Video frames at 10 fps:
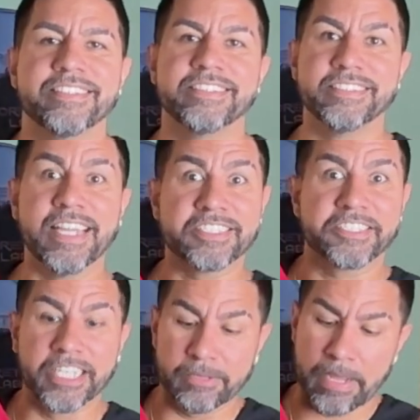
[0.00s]
Next
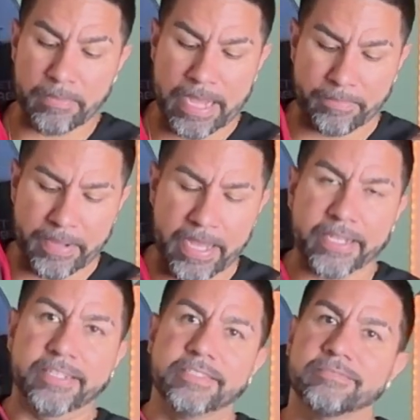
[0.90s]
thing in my
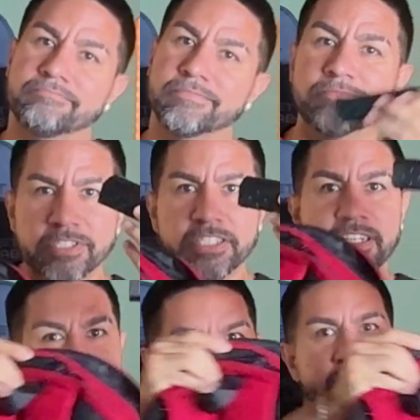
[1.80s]
backpack, just
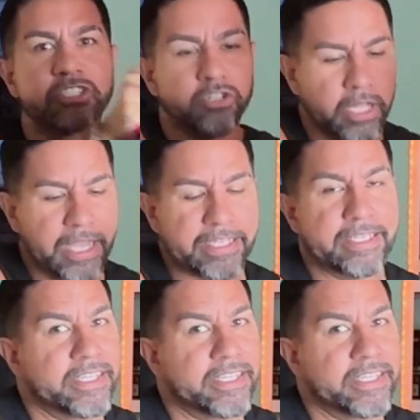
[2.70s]
an additional lighting.